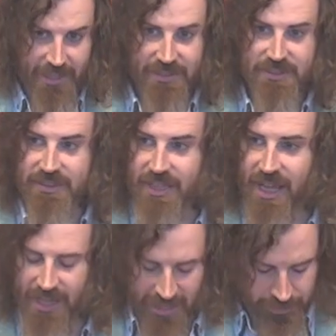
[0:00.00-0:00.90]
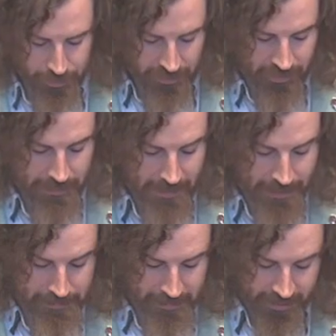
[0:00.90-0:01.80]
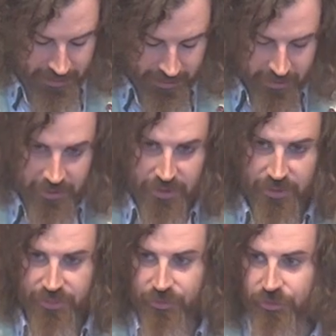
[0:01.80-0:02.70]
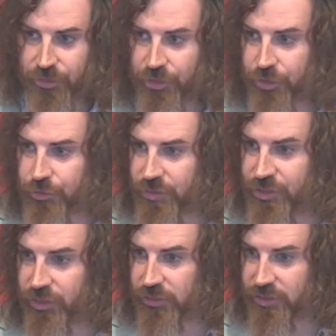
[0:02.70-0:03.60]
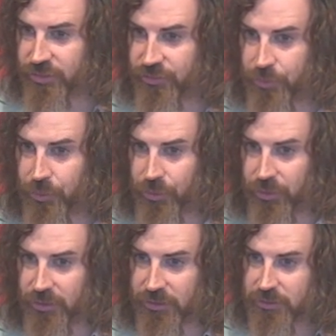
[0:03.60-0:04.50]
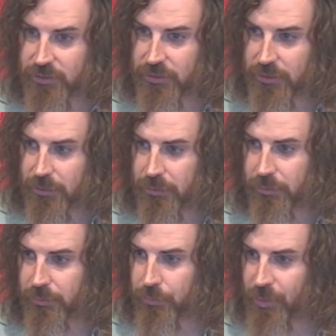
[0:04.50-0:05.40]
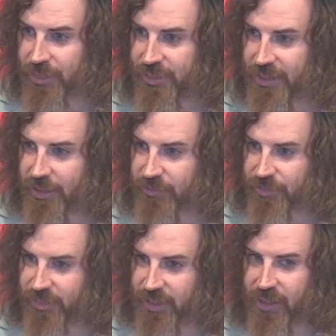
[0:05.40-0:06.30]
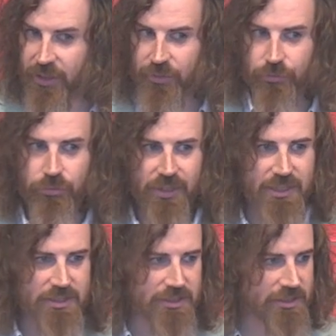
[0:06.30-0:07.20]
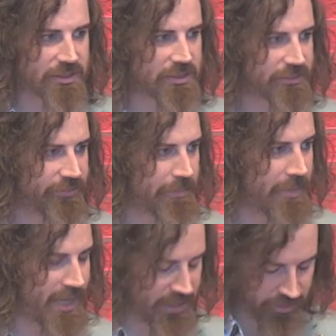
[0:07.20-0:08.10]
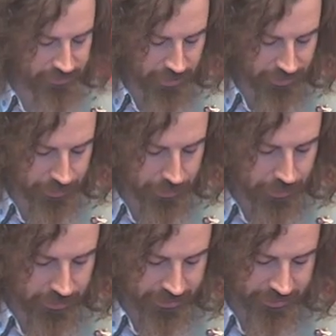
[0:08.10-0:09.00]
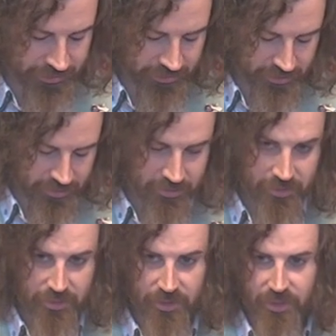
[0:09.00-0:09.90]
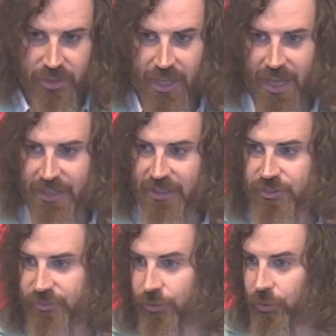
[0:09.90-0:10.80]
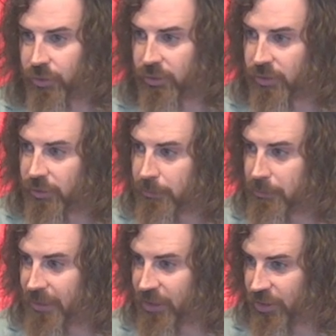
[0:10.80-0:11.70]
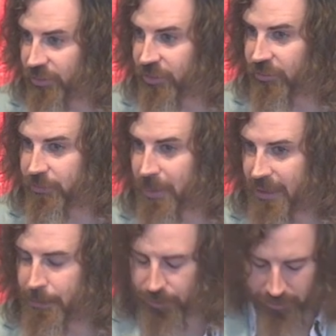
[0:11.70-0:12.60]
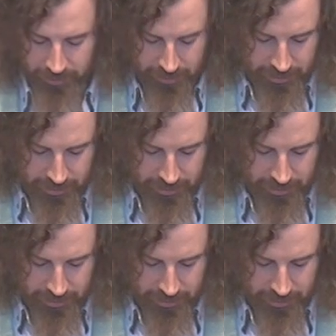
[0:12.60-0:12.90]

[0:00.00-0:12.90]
And as today, as we remember those results of war, we think of the reasons for many of those wars, and it's for because of people